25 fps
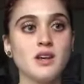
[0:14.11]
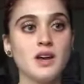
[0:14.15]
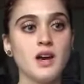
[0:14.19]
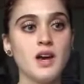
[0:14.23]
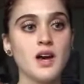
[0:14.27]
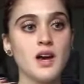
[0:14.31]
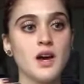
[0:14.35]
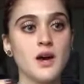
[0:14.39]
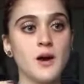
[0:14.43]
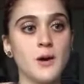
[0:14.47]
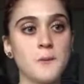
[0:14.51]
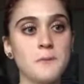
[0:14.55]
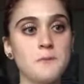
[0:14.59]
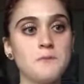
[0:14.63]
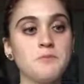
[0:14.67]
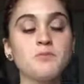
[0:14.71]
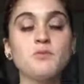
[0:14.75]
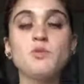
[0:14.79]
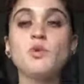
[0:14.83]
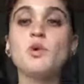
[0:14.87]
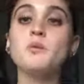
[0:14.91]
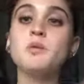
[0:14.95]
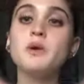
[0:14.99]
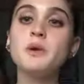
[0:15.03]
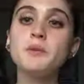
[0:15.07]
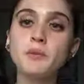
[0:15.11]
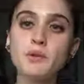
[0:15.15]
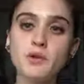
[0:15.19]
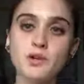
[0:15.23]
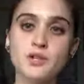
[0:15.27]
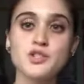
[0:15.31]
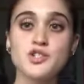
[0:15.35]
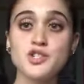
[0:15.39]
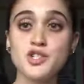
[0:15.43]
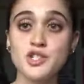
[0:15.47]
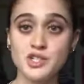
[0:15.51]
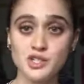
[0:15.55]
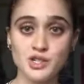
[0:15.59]
when people
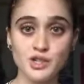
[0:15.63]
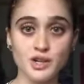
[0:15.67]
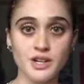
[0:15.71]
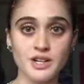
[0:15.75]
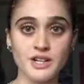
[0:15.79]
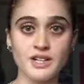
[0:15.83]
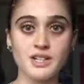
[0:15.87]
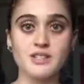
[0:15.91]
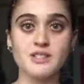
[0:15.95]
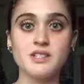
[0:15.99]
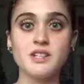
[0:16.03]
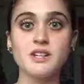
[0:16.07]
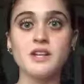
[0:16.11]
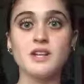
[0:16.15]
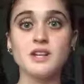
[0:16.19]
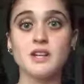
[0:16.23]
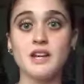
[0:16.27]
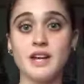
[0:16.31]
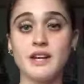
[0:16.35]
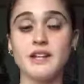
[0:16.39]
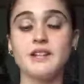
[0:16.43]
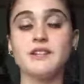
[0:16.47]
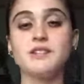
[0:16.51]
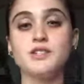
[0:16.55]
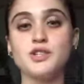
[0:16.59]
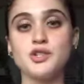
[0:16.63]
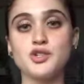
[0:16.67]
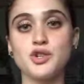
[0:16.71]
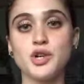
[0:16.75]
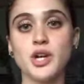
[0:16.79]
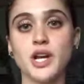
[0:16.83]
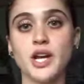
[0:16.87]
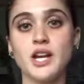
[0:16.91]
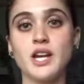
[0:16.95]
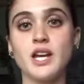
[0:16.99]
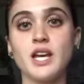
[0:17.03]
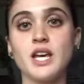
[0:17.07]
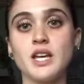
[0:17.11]
are just starting to get into
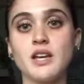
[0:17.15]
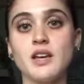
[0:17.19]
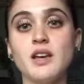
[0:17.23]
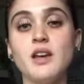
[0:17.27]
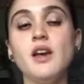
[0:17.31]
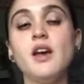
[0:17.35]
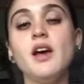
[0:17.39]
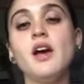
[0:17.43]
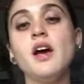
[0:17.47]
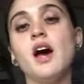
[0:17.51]
training,